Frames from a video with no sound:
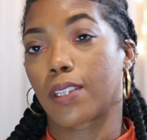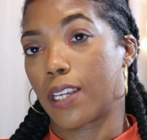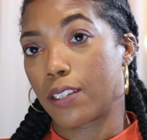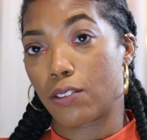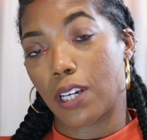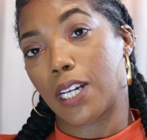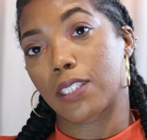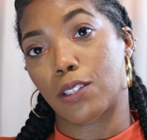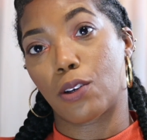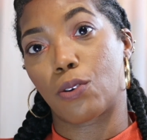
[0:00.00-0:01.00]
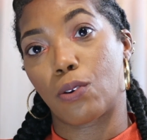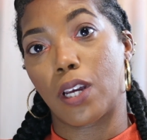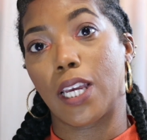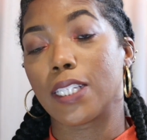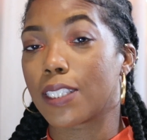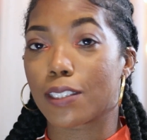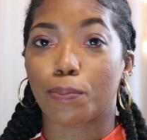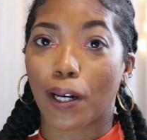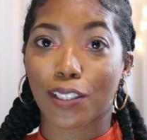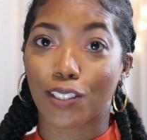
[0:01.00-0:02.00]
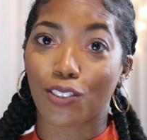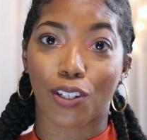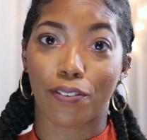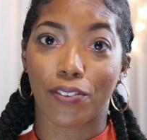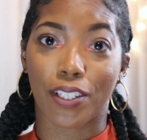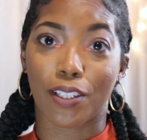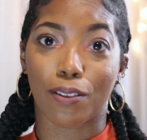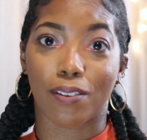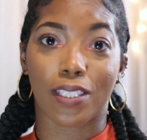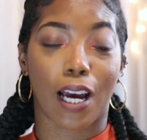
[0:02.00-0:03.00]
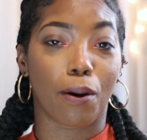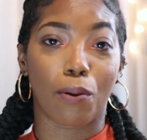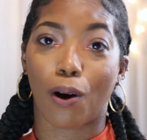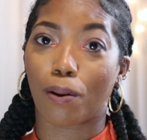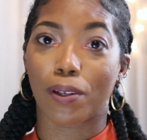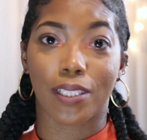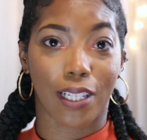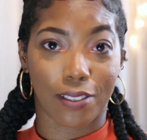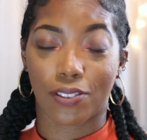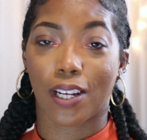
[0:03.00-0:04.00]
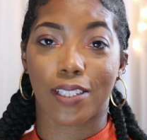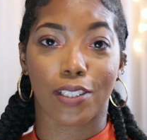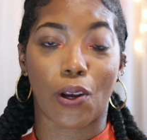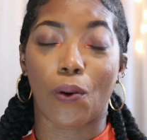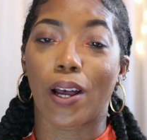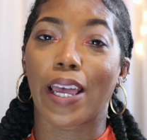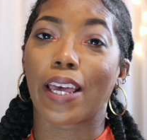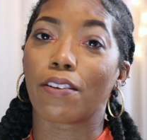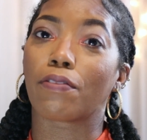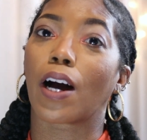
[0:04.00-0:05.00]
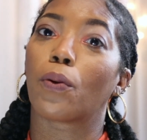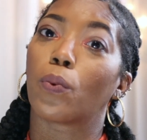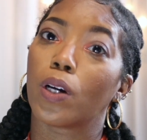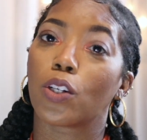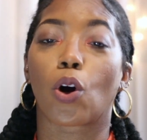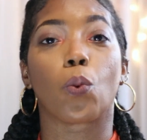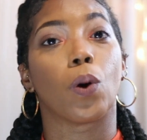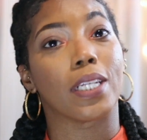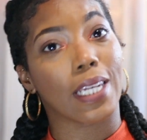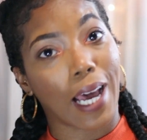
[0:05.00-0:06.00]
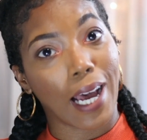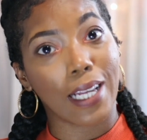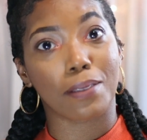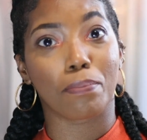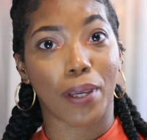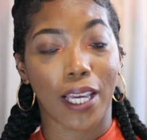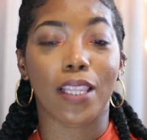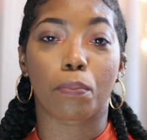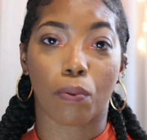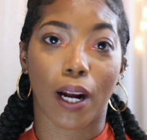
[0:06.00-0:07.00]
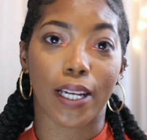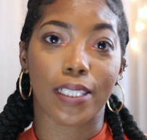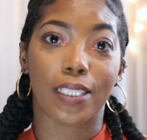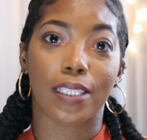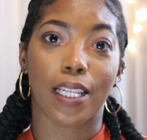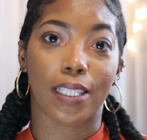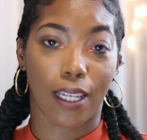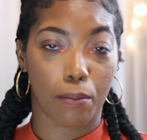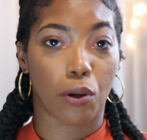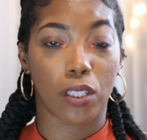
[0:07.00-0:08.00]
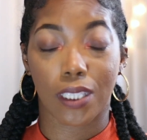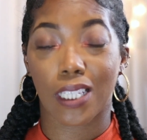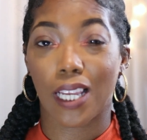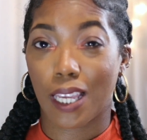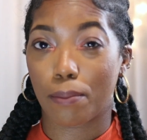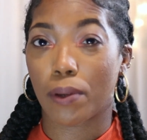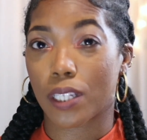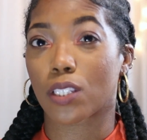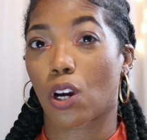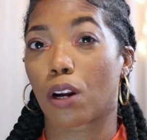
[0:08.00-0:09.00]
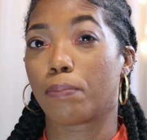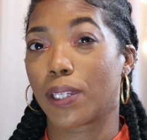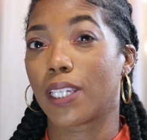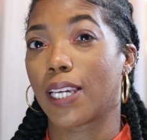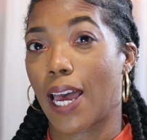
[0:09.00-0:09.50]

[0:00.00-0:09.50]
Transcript: And you guys know in these BoxyCharm videos, I will always let you guys know if I would or would not pay the price that the MS MSRP